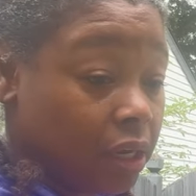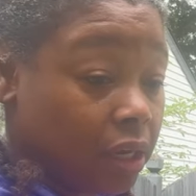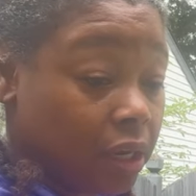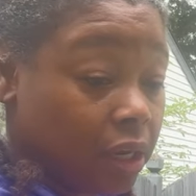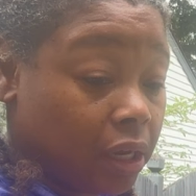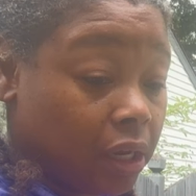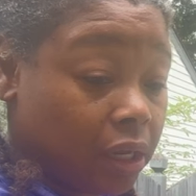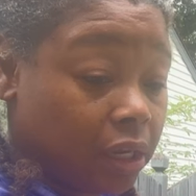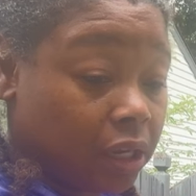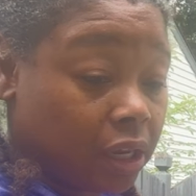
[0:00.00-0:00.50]

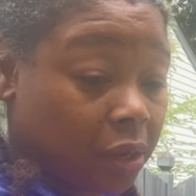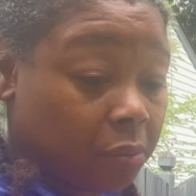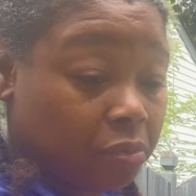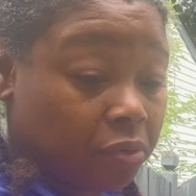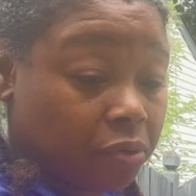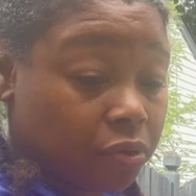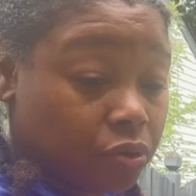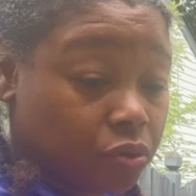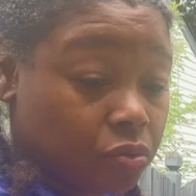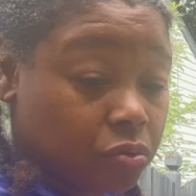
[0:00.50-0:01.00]
and they
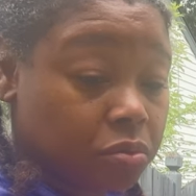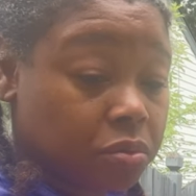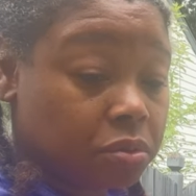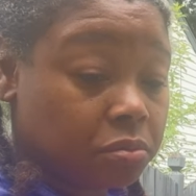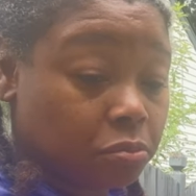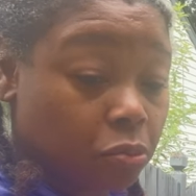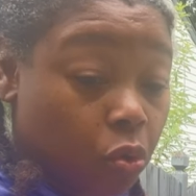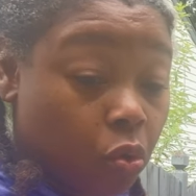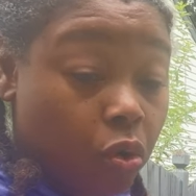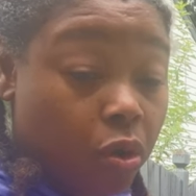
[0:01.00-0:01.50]
produce
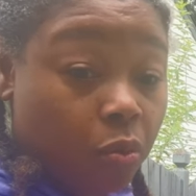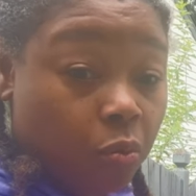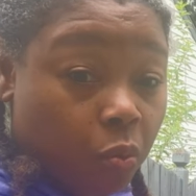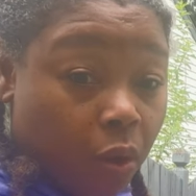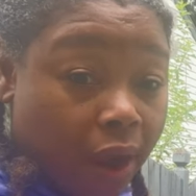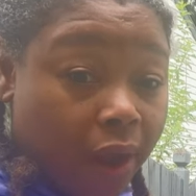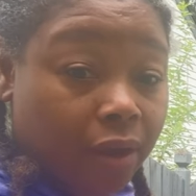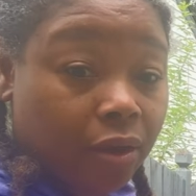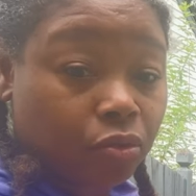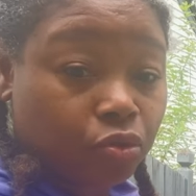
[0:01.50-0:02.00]
more
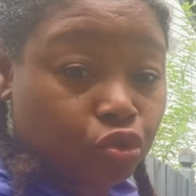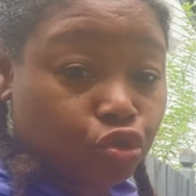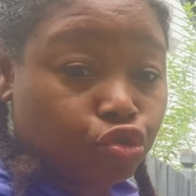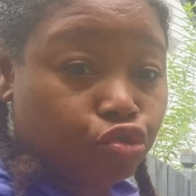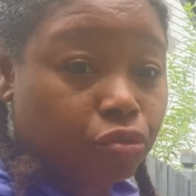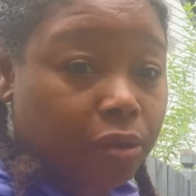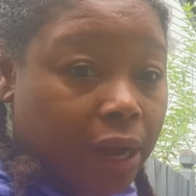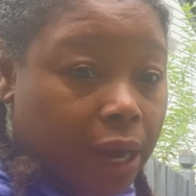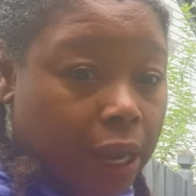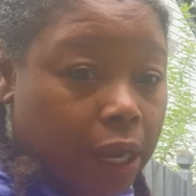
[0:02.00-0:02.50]
wild
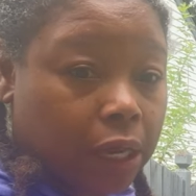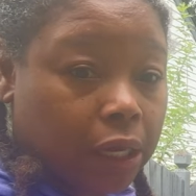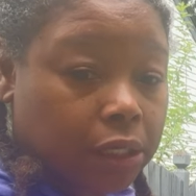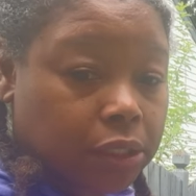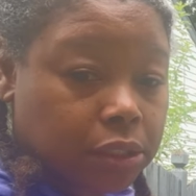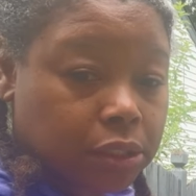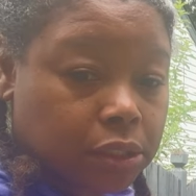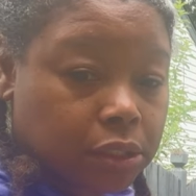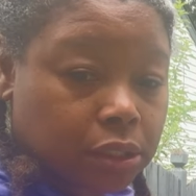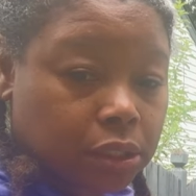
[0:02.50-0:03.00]

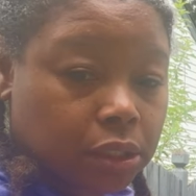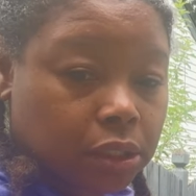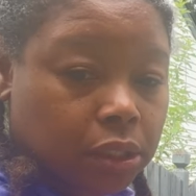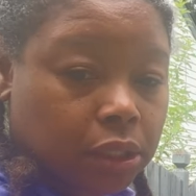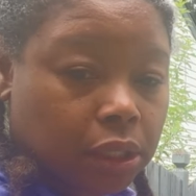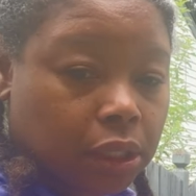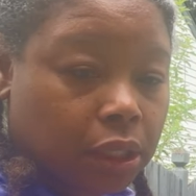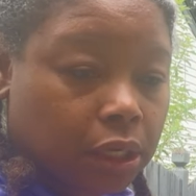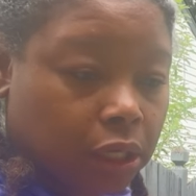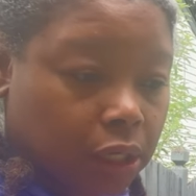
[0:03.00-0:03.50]
grass
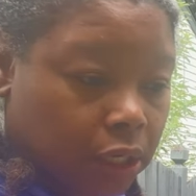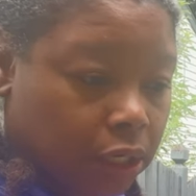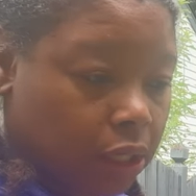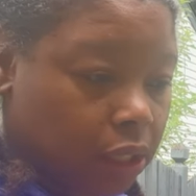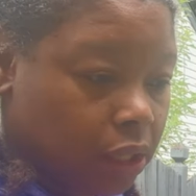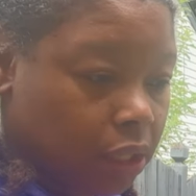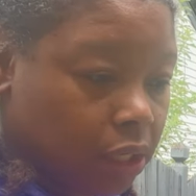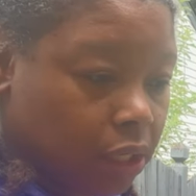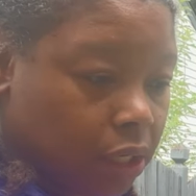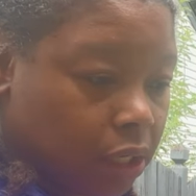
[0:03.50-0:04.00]
than
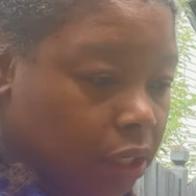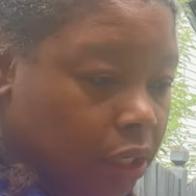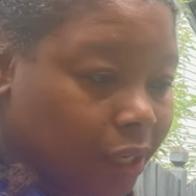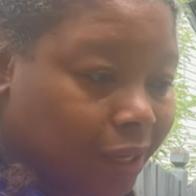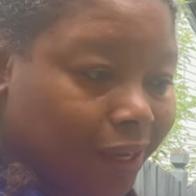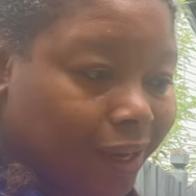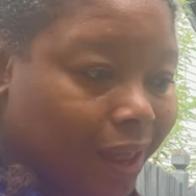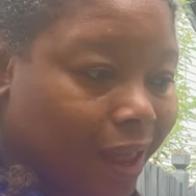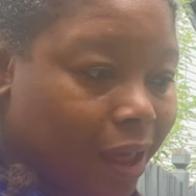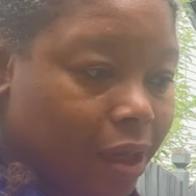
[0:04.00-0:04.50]
anything,
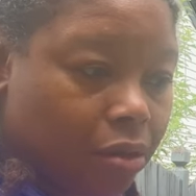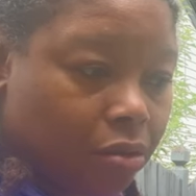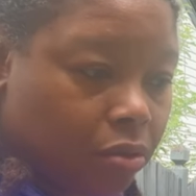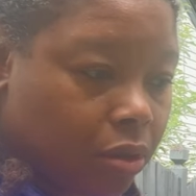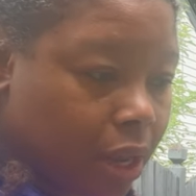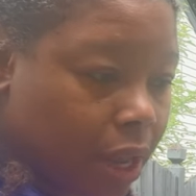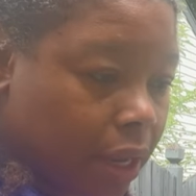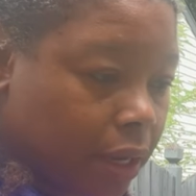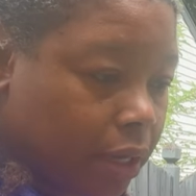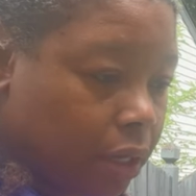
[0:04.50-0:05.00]
and I don't
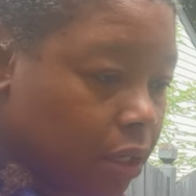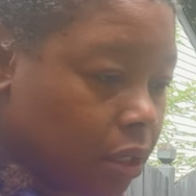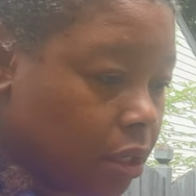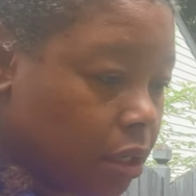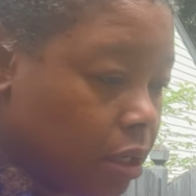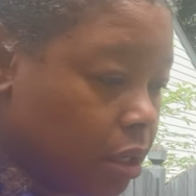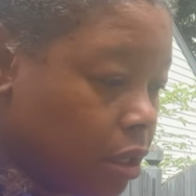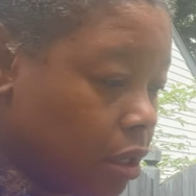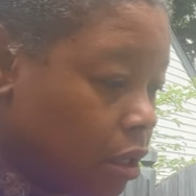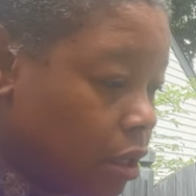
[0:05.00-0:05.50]
like it.
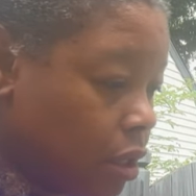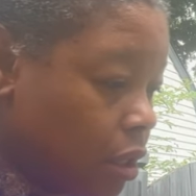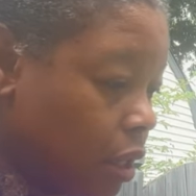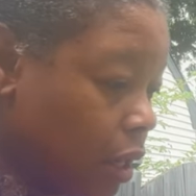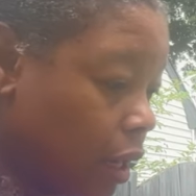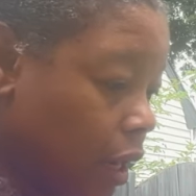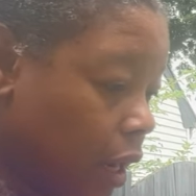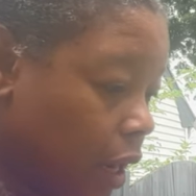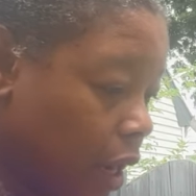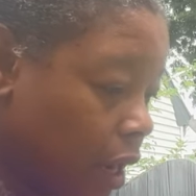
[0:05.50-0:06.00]

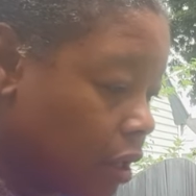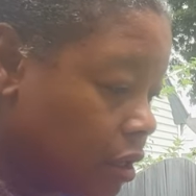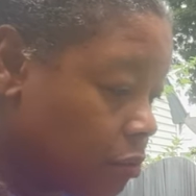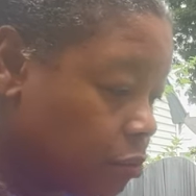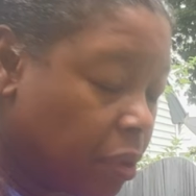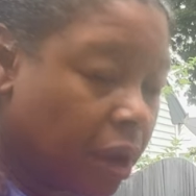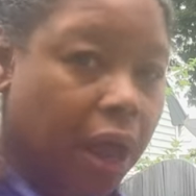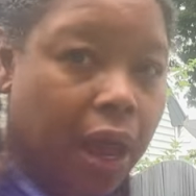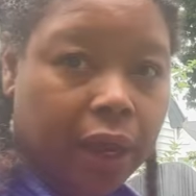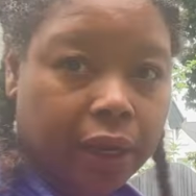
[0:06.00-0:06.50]
Like, I got
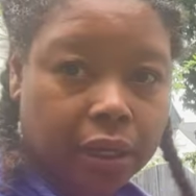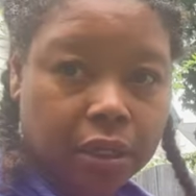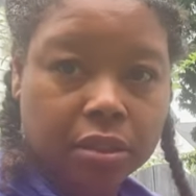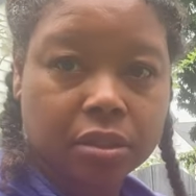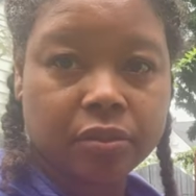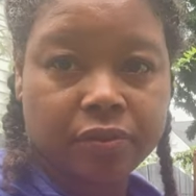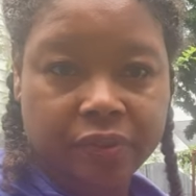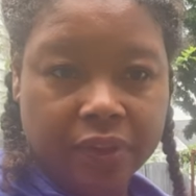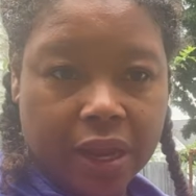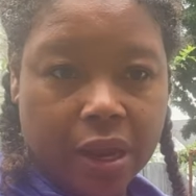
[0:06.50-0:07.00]
pockets
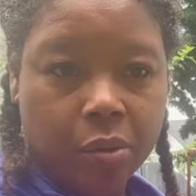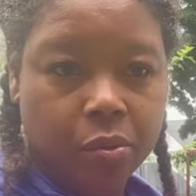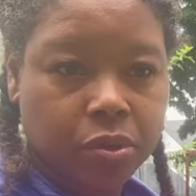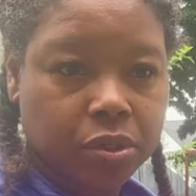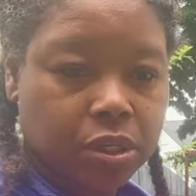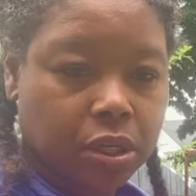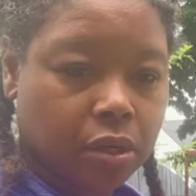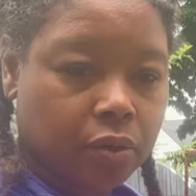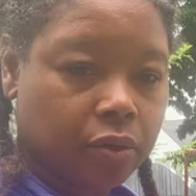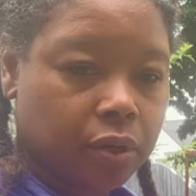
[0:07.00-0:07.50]
of
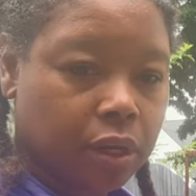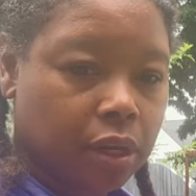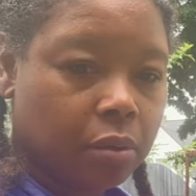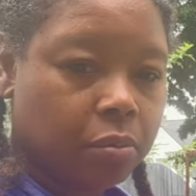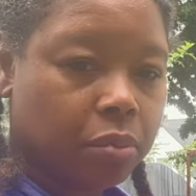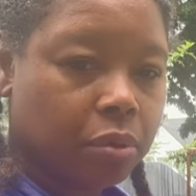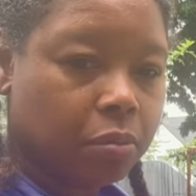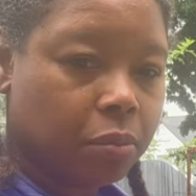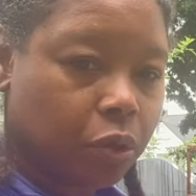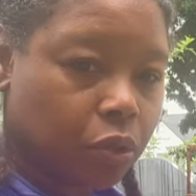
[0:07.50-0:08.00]
flowers here and there,
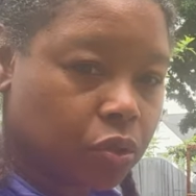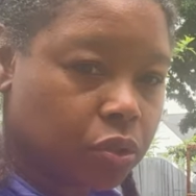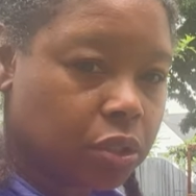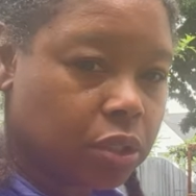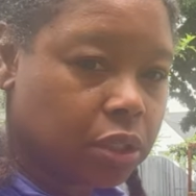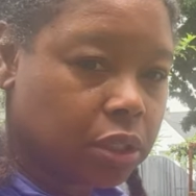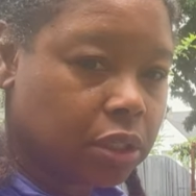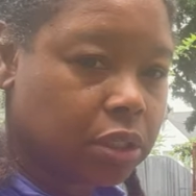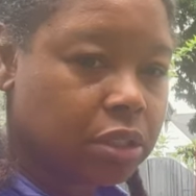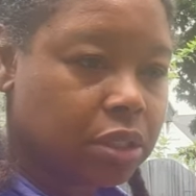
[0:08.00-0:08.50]
but
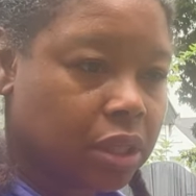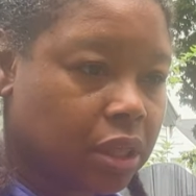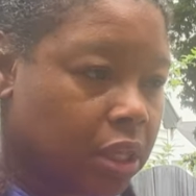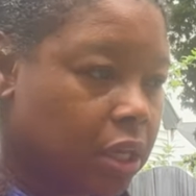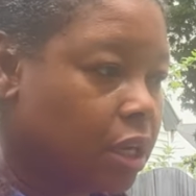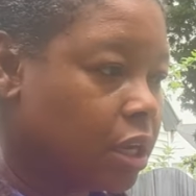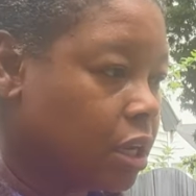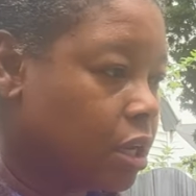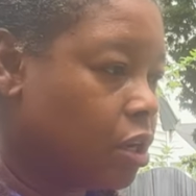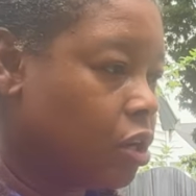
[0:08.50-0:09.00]
mostly it's
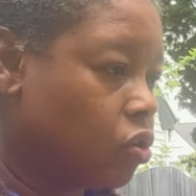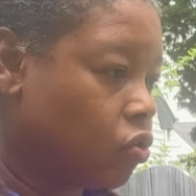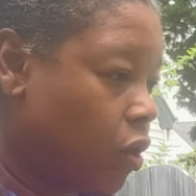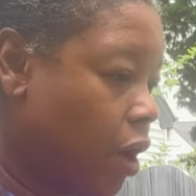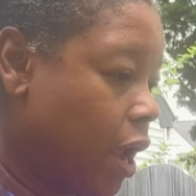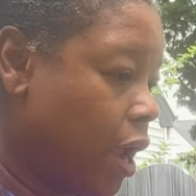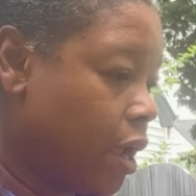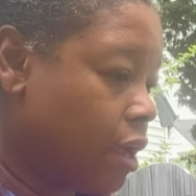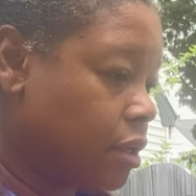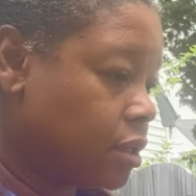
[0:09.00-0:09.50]
thick
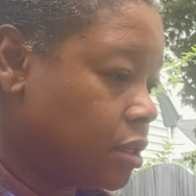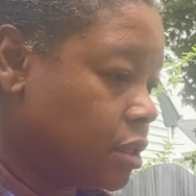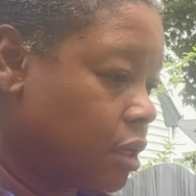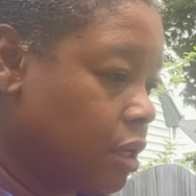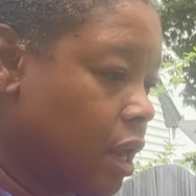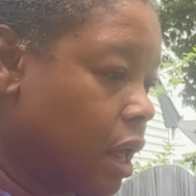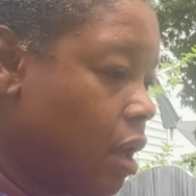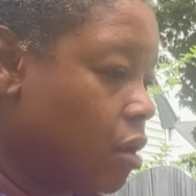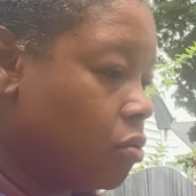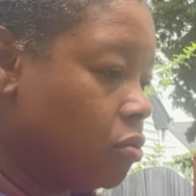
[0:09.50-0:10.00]
grass,
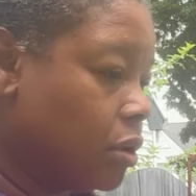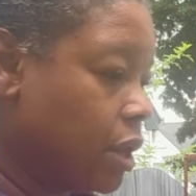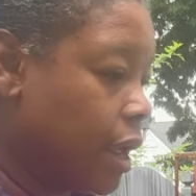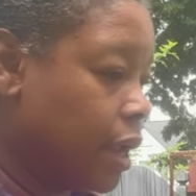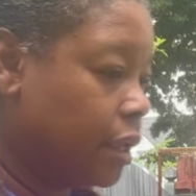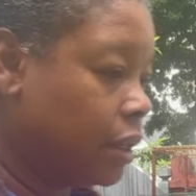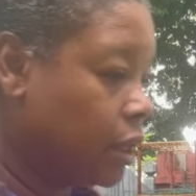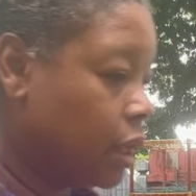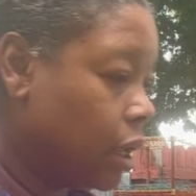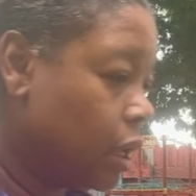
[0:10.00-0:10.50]
and I don't
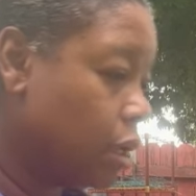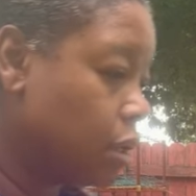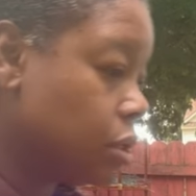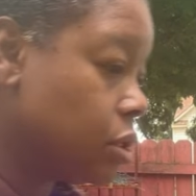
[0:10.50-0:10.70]
like that.